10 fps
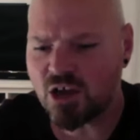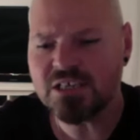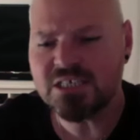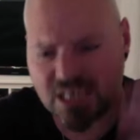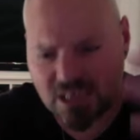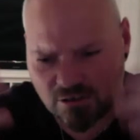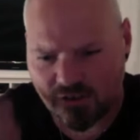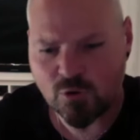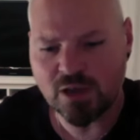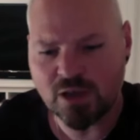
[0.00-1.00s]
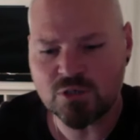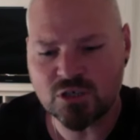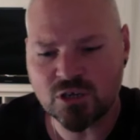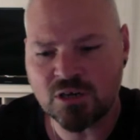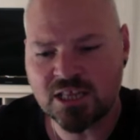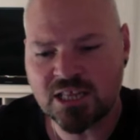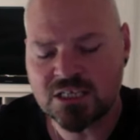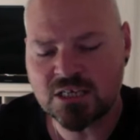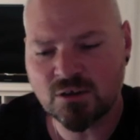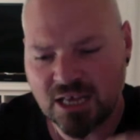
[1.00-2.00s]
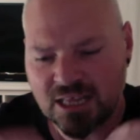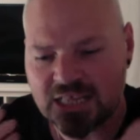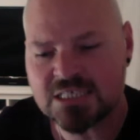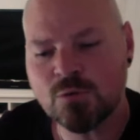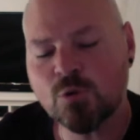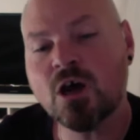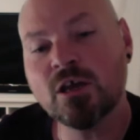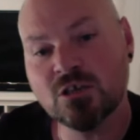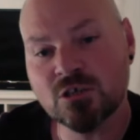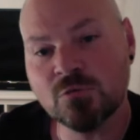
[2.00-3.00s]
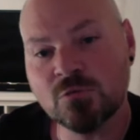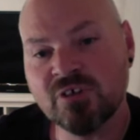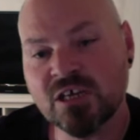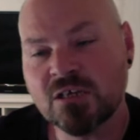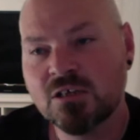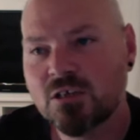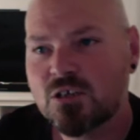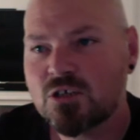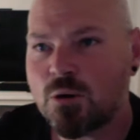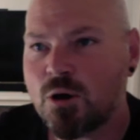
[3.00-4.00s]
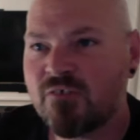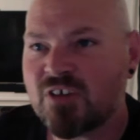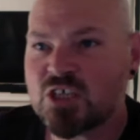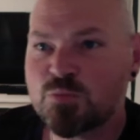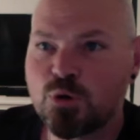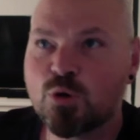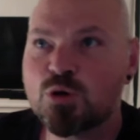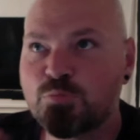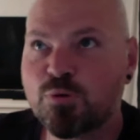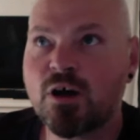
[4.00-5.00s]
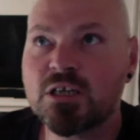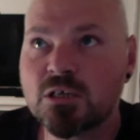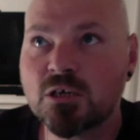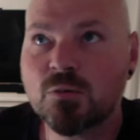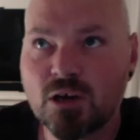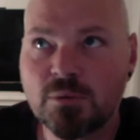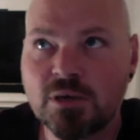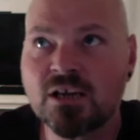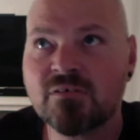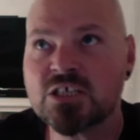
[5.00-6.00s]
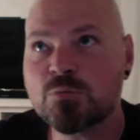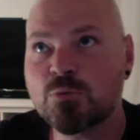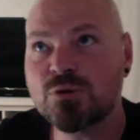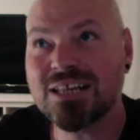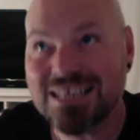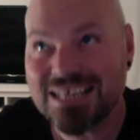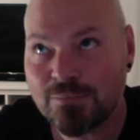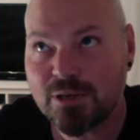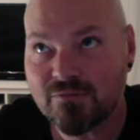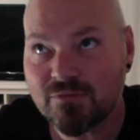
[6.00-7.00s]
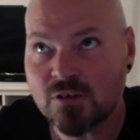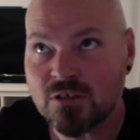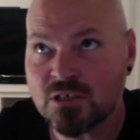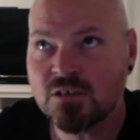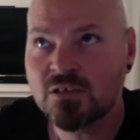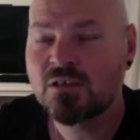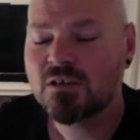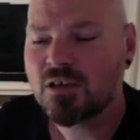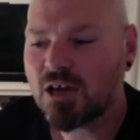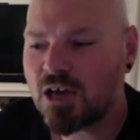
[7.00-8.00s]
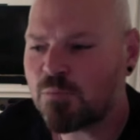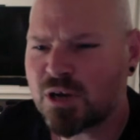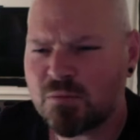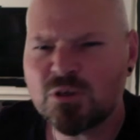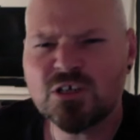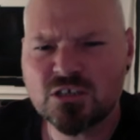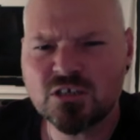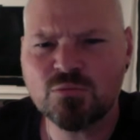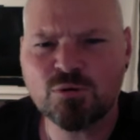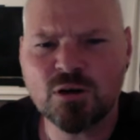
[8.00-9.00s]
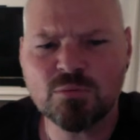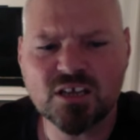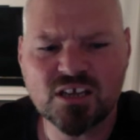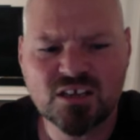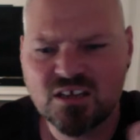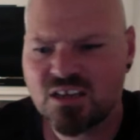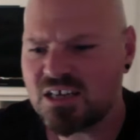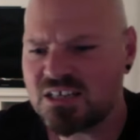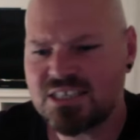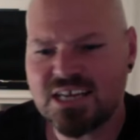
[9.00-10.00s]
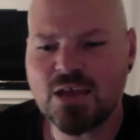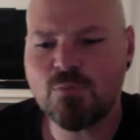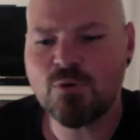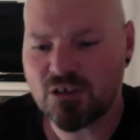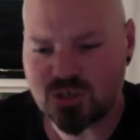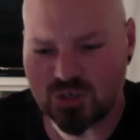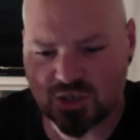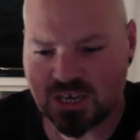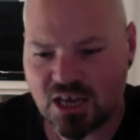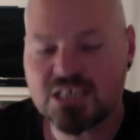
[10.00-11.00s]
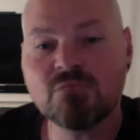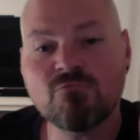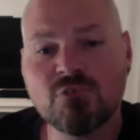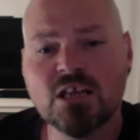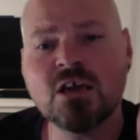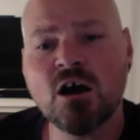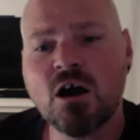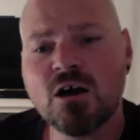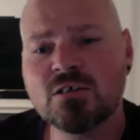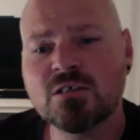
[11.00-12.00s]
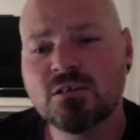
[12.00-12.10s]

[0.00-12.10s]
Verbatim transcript: idea of what he was doing and then said, okay, let's see what I can do with it. So I've yeah. explored Brighton quite a bit, and I've explored a little bit of London, um, but I'm going to do probably a day where I just hit it really hard. Um,